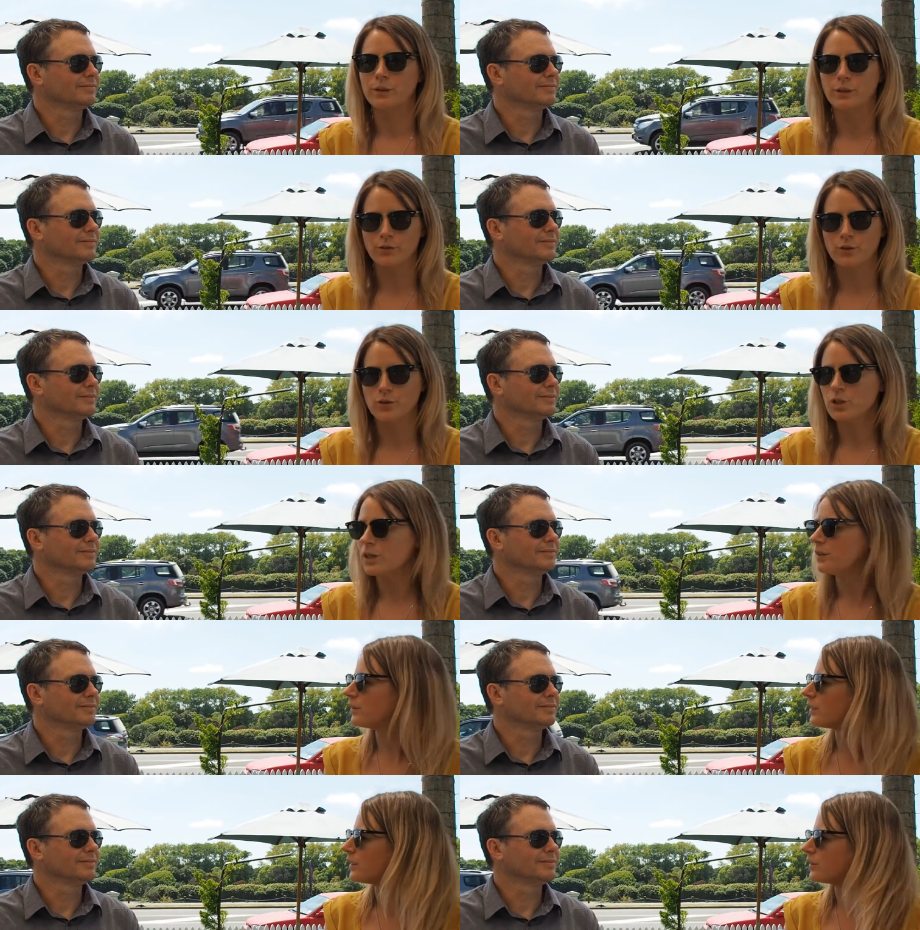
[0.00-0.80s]
Speaker 1: in the
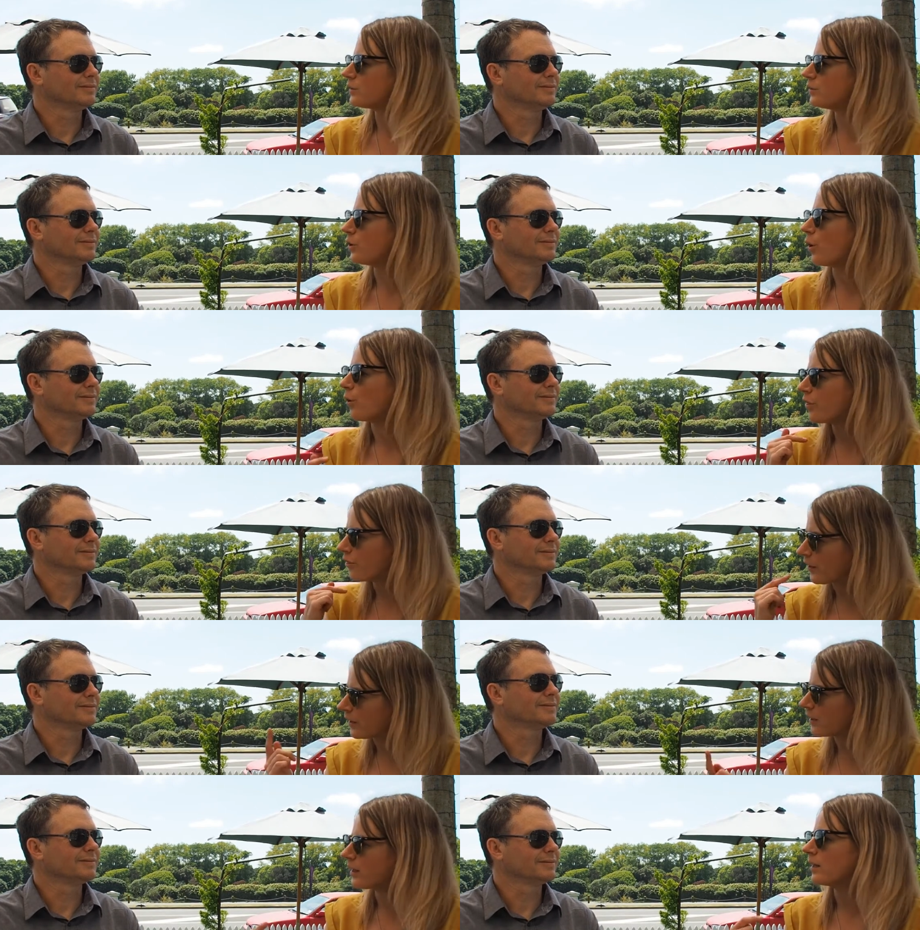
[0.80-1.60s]
future. They're not
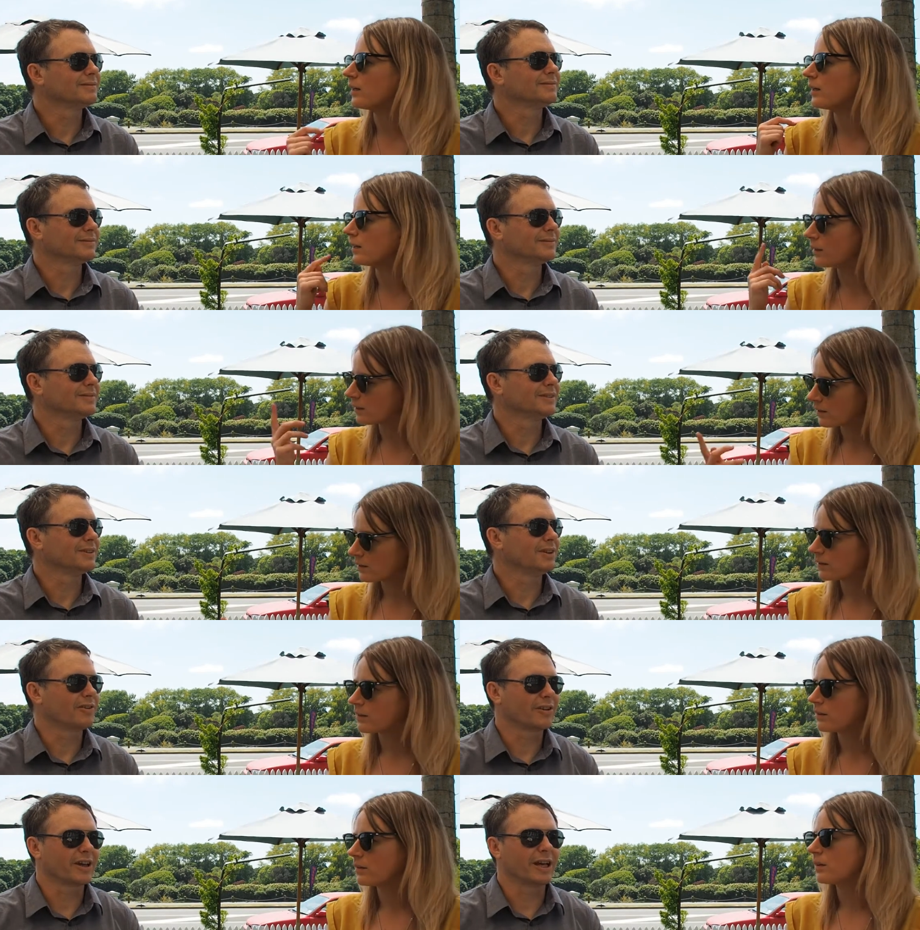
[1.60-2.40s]
thinking
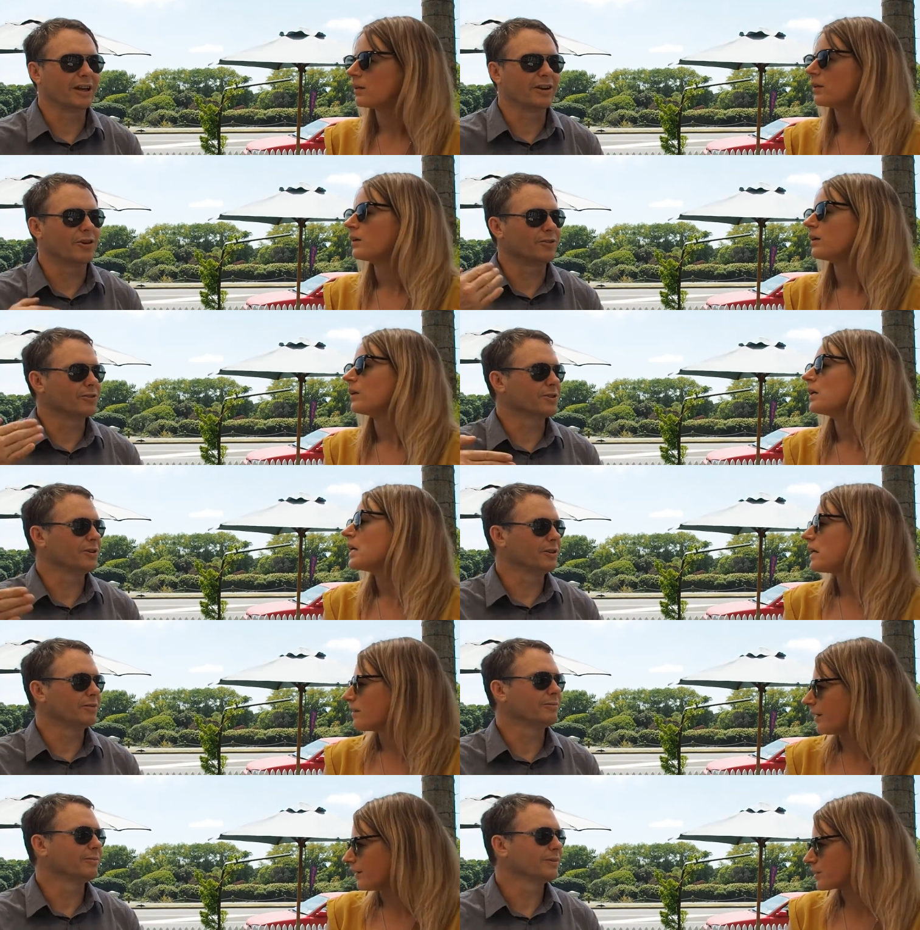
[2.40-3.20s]
Speaker 2: long
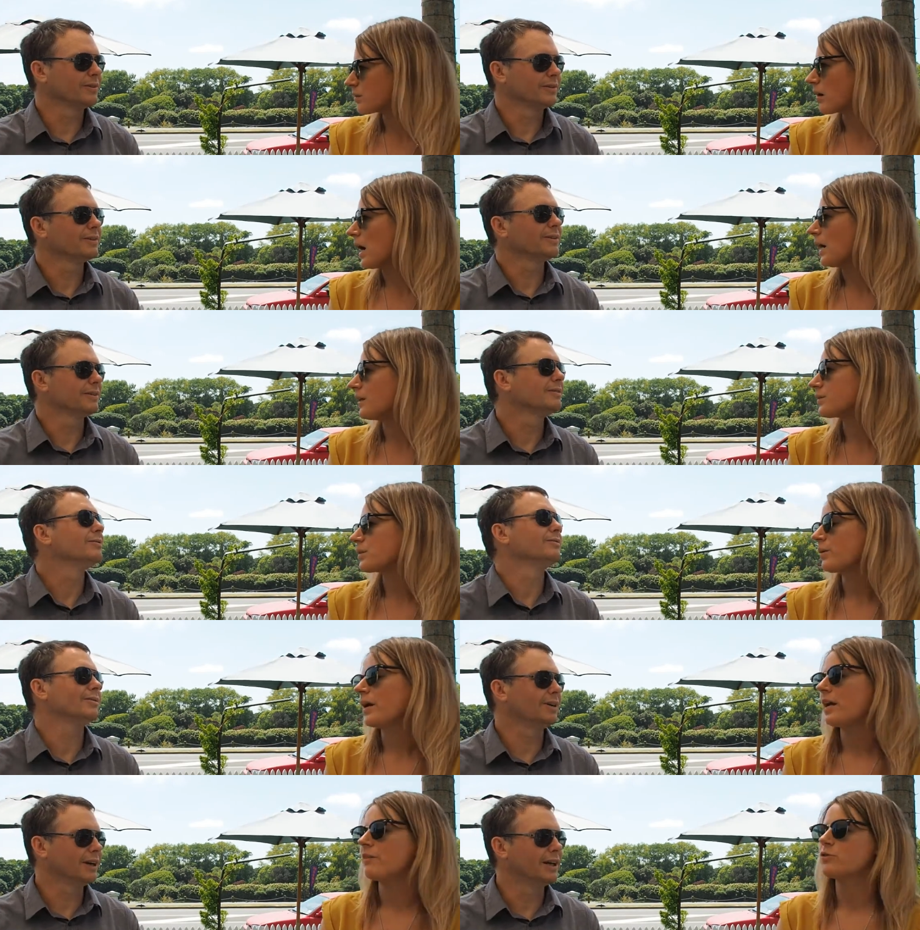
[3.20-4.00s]
term.
Speaker 1: That's right, so
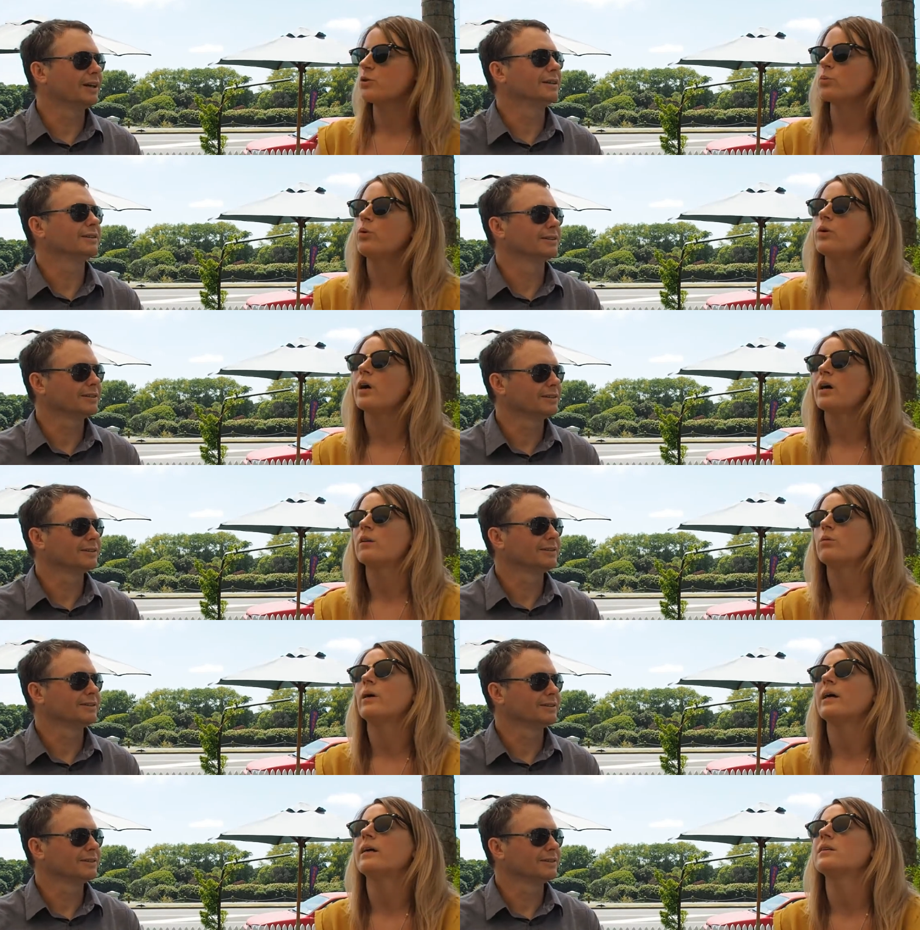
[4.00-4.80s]
I have to work out a
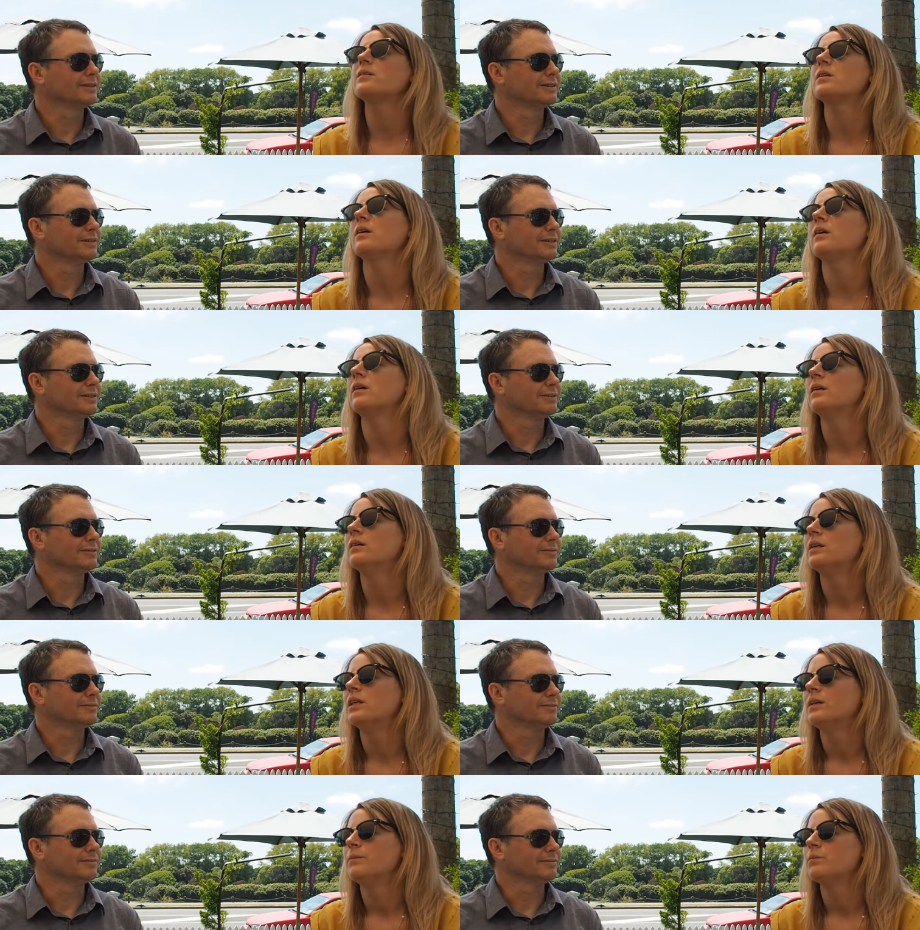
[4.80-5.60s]
way to
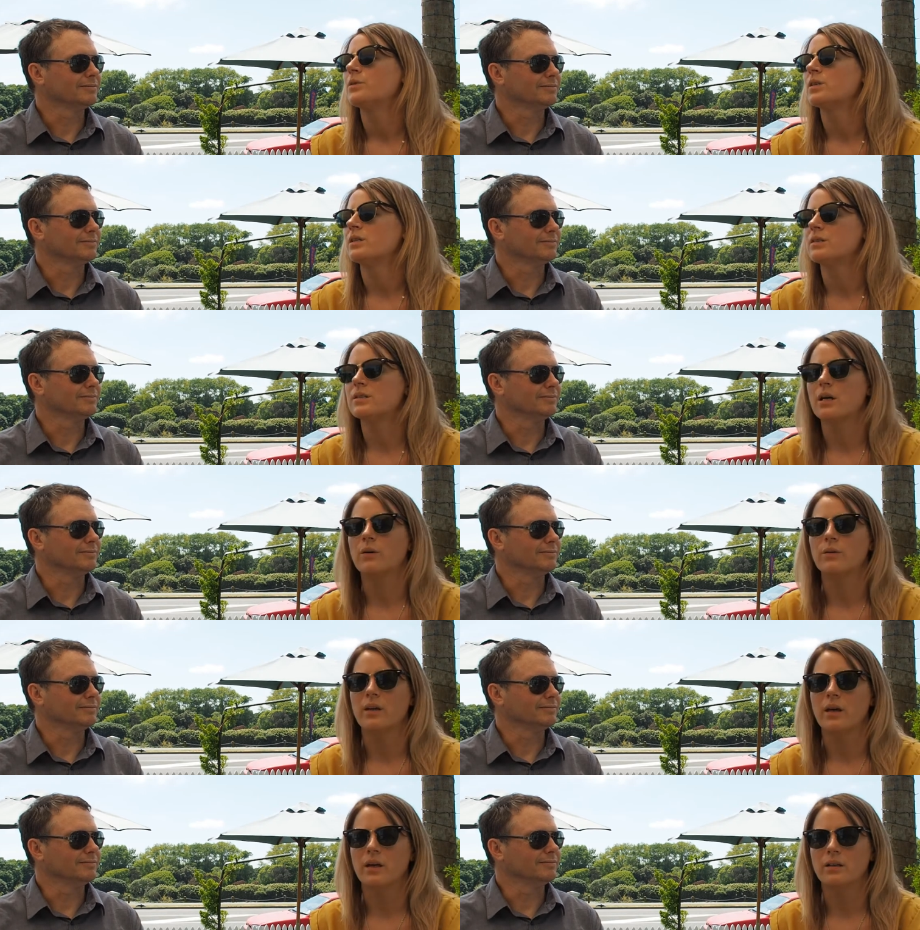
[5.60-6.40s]
sell
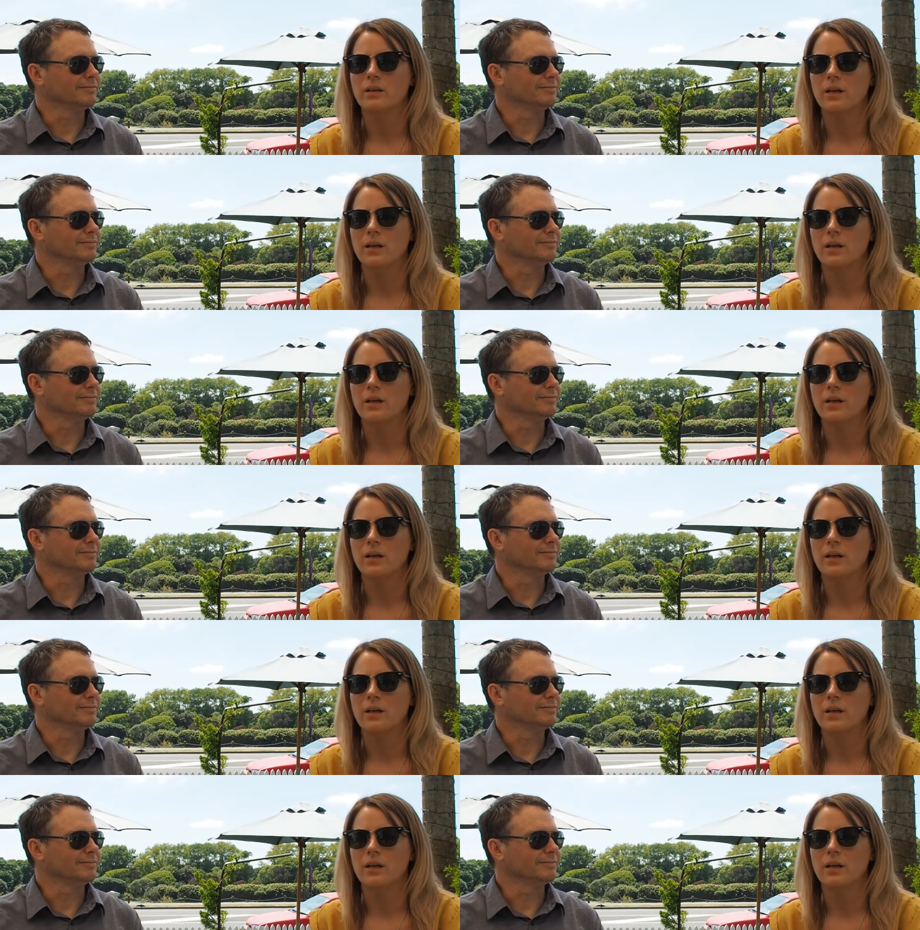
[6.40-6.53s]
that